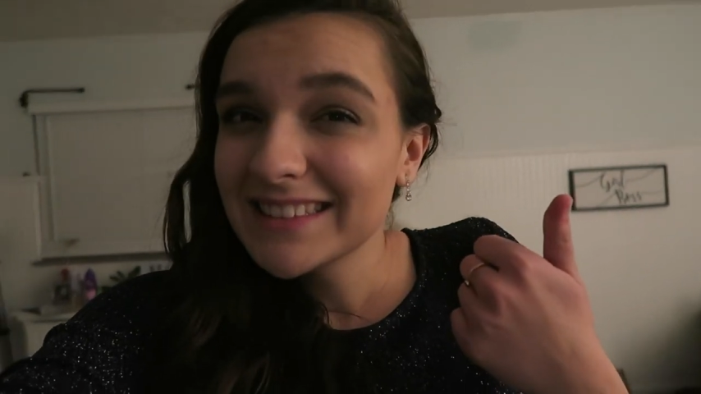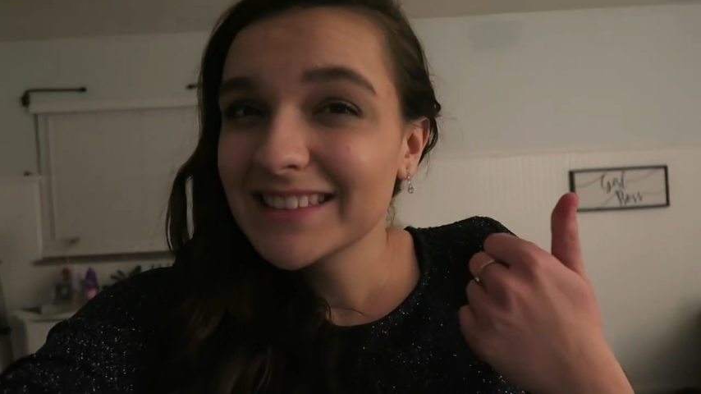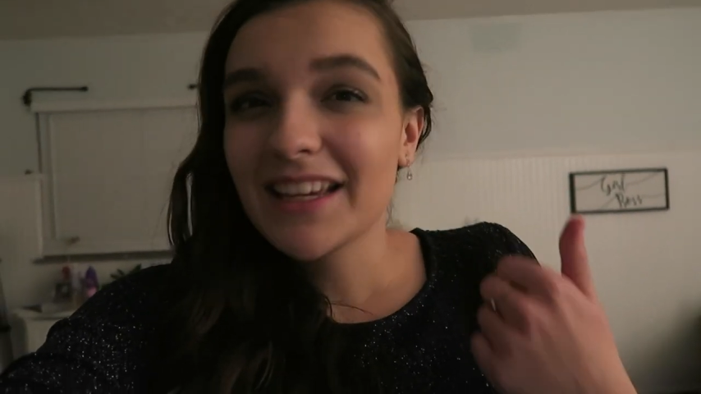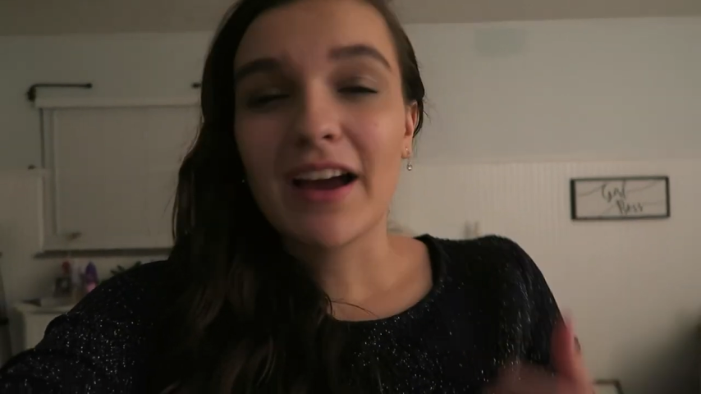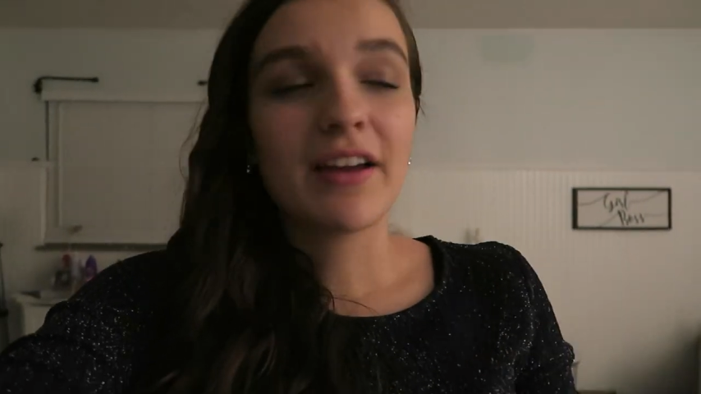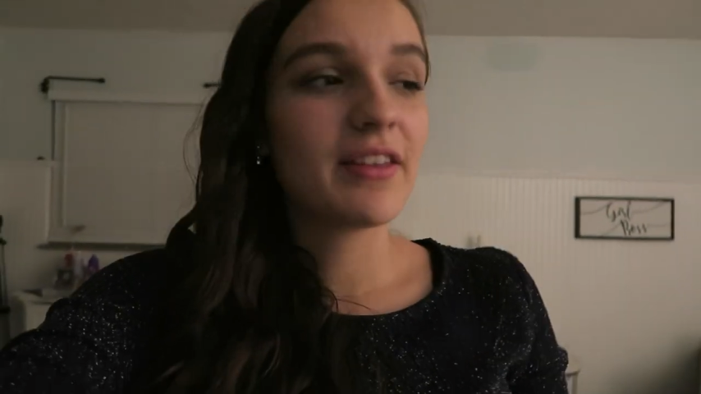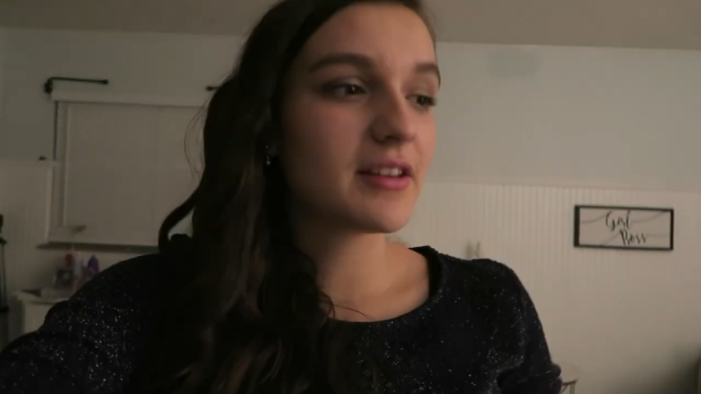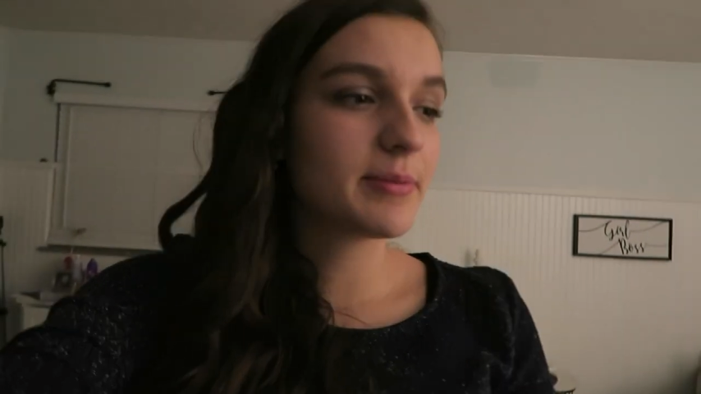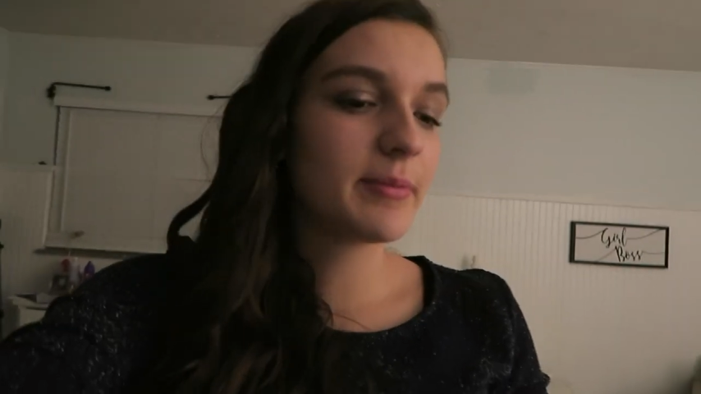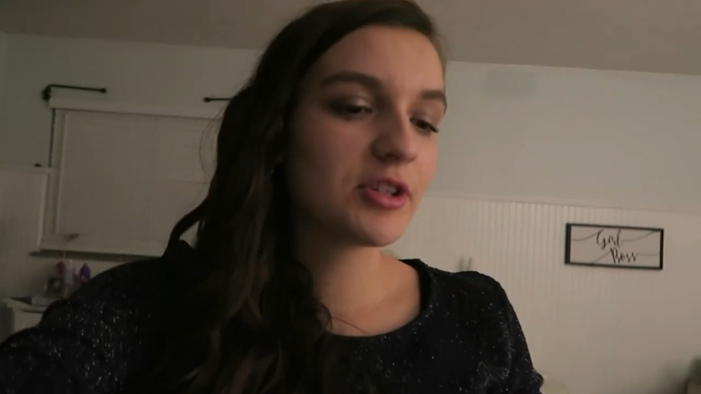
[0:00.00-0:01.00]
Yeah,
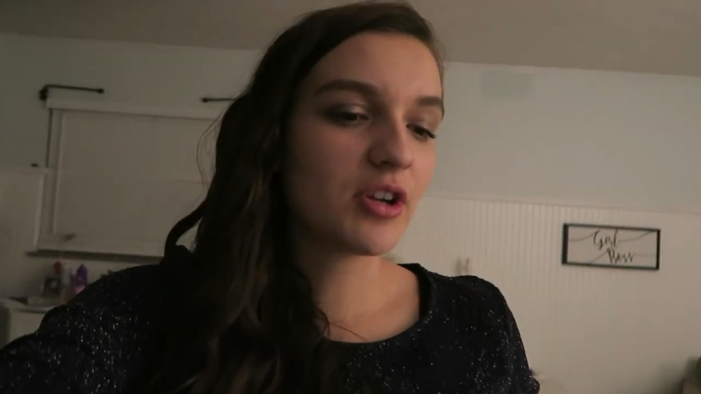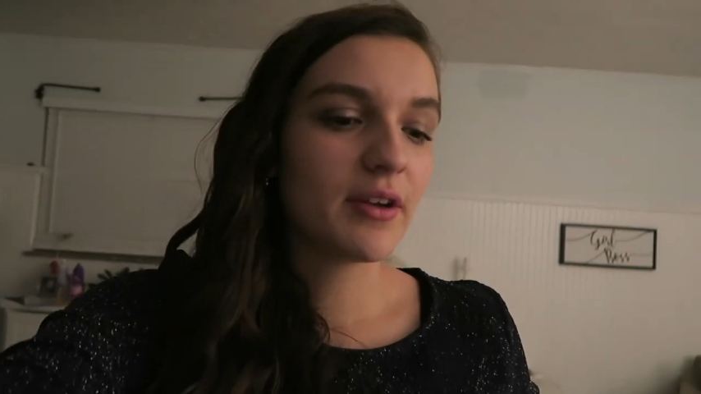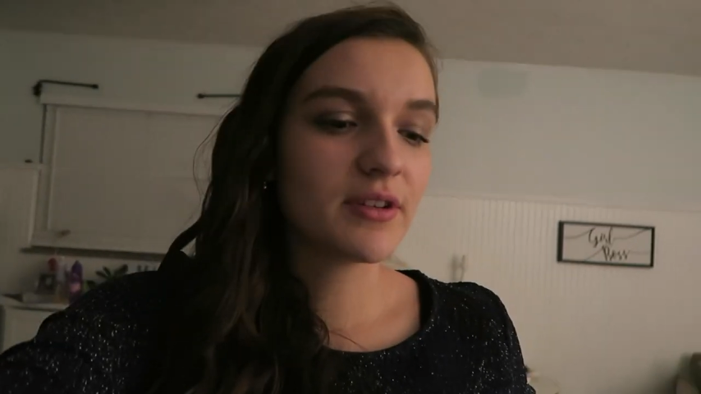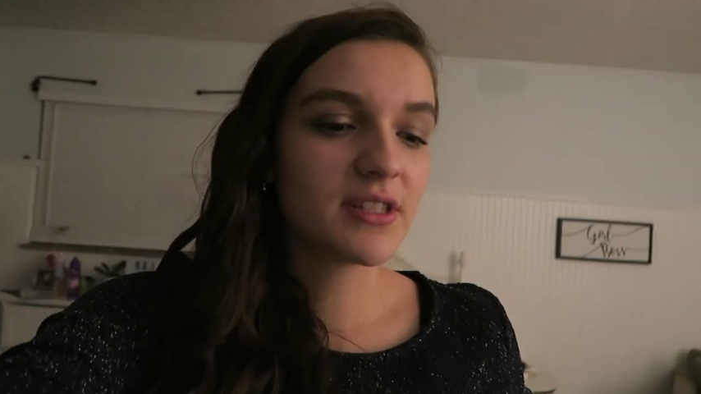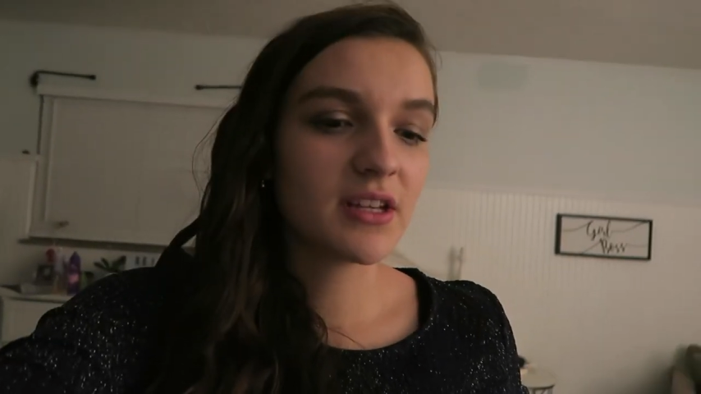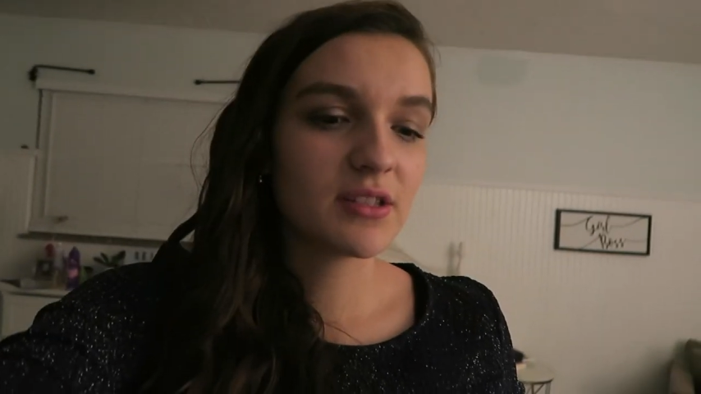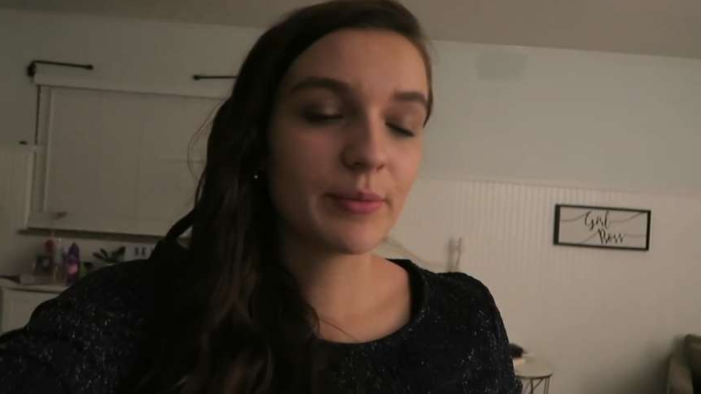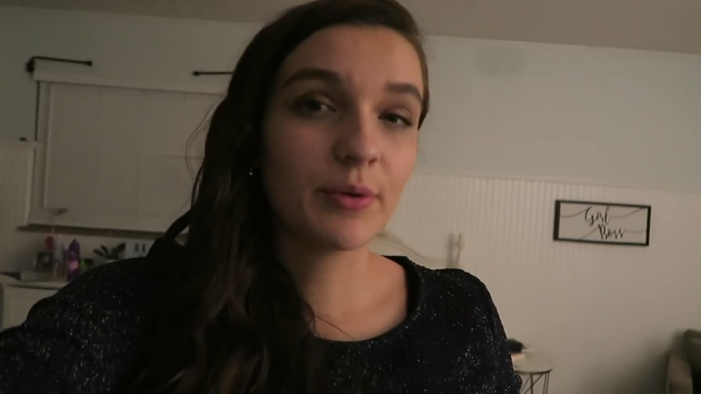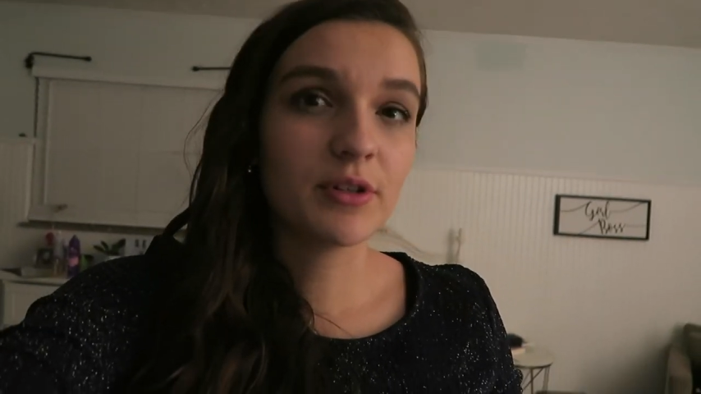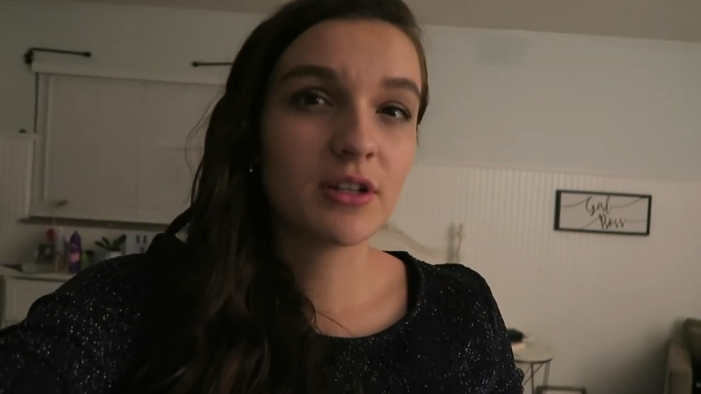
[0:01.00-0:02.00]
that's pretty much all I have to say. So
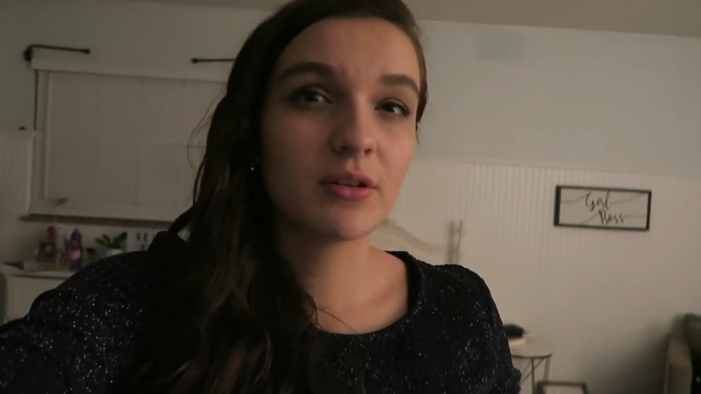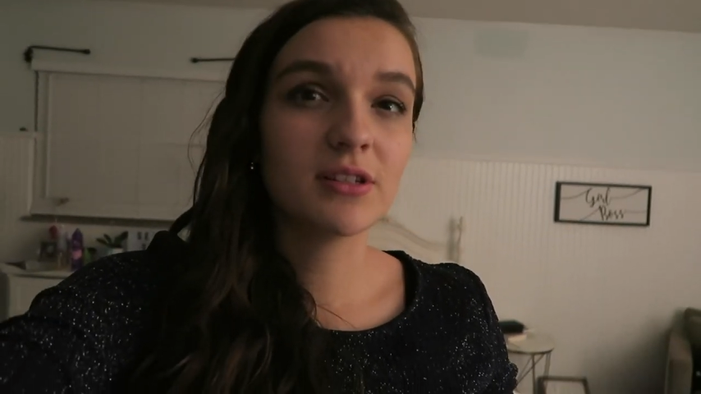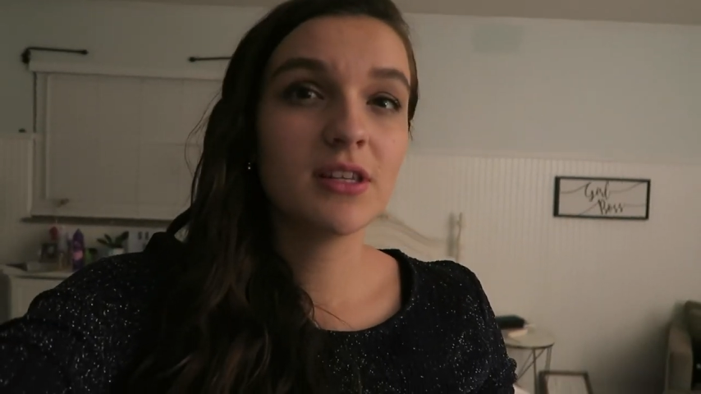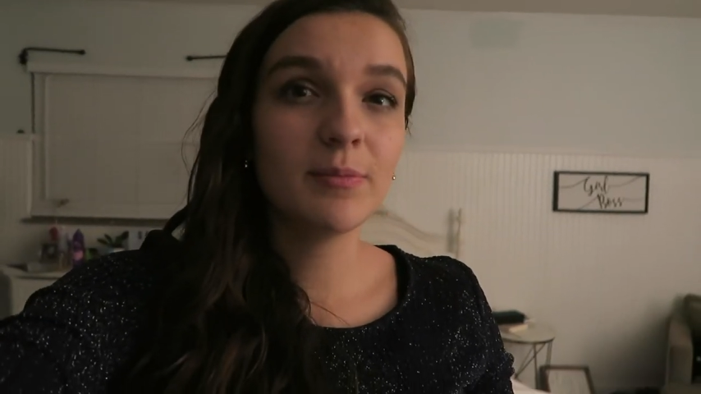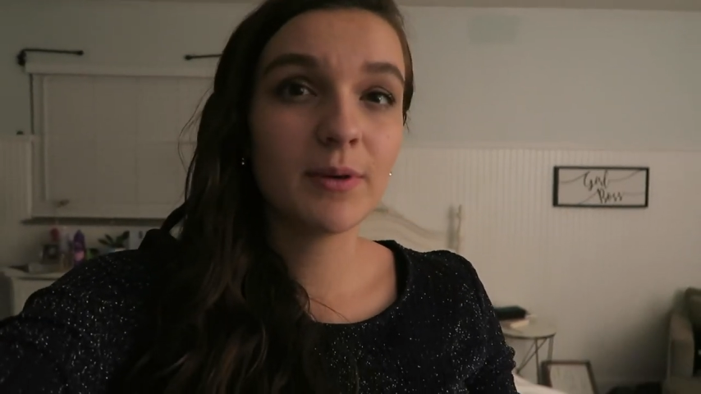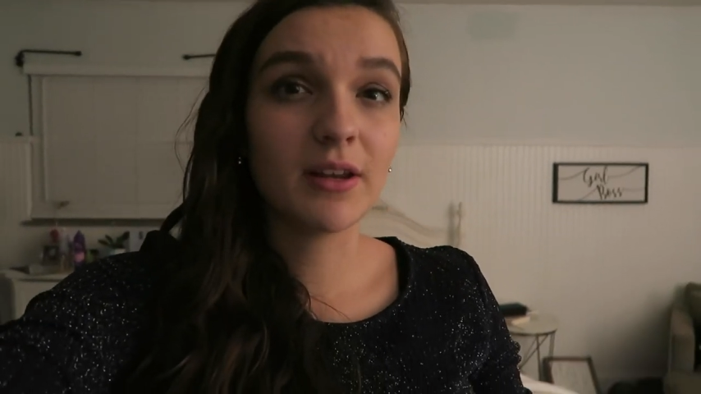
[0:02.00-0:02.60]
I'm going to go to sleep